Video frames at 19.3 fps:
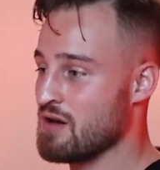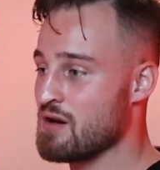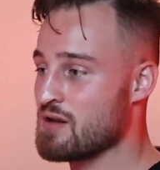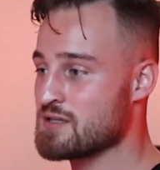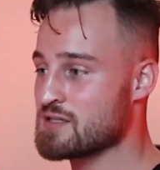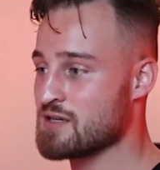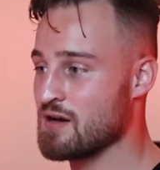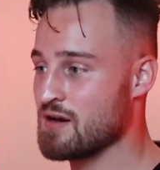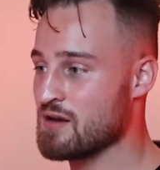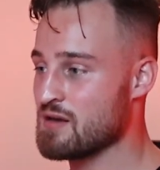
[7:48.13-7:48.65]
a lot
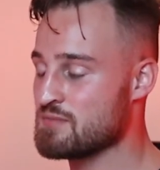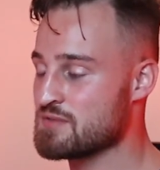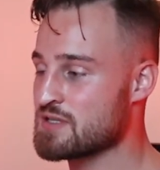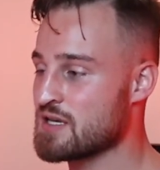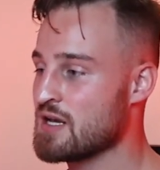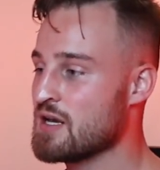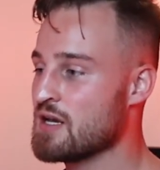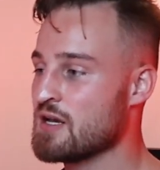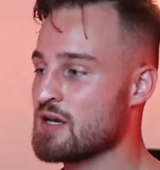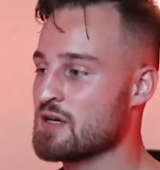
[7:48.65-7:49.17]
of
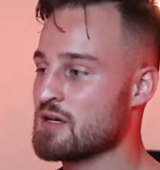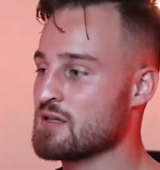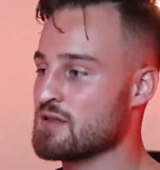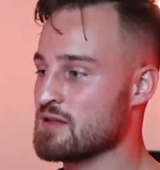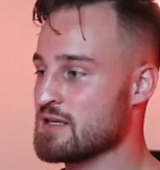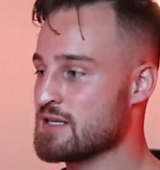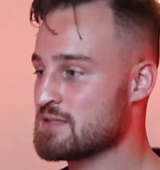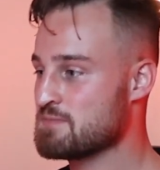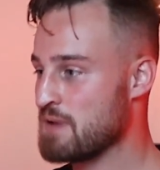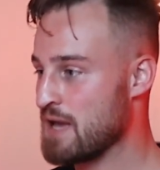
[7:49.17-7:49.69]
times
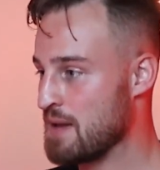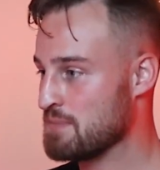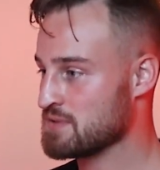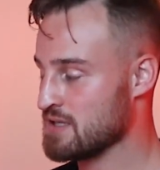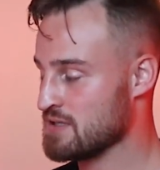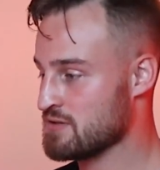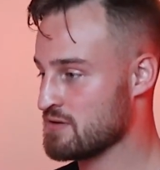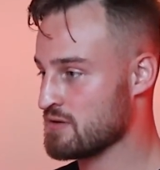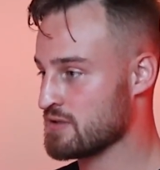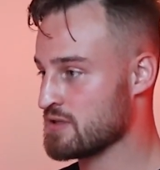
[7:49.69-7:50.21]
these
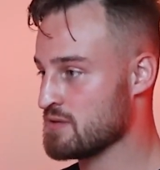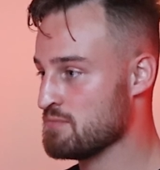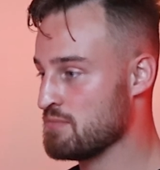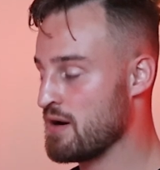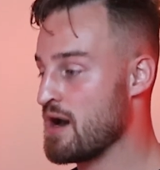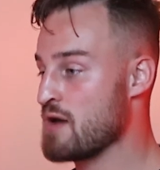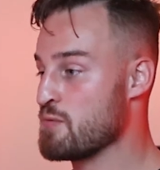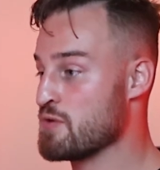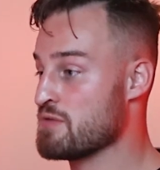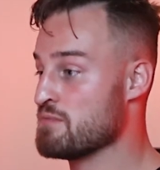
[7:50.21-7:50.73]
peptides are
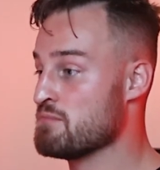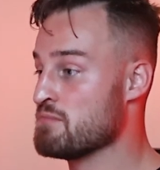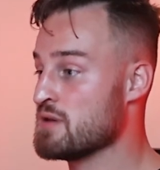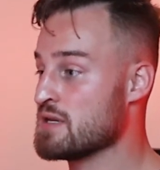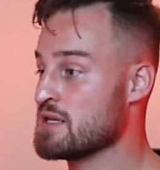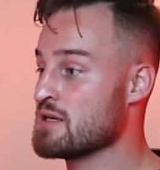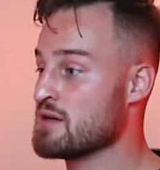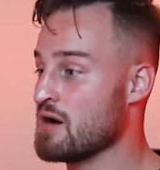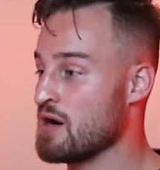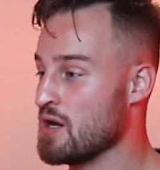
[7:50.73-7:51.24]
combined with
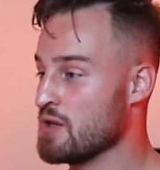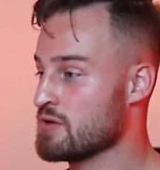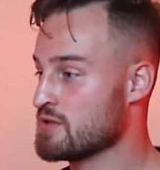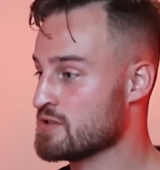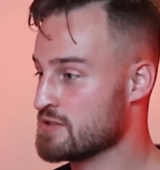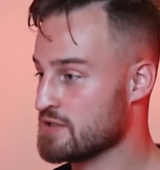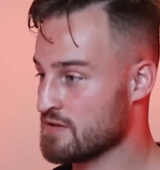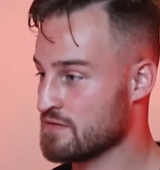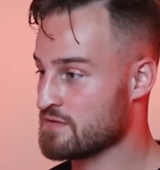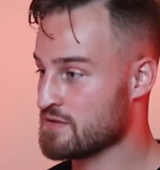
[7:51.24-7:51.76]
many
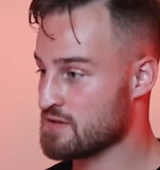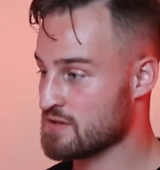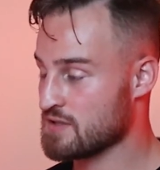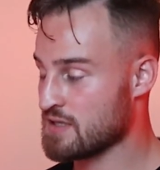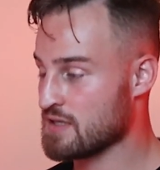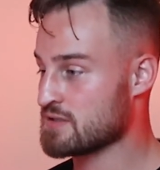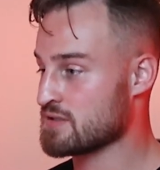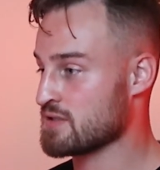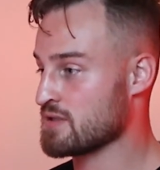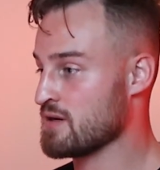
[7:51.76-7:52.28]
other different
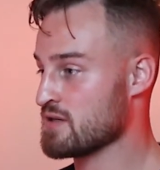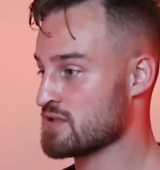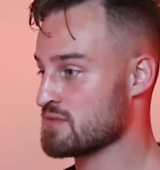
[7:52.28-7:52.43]
things in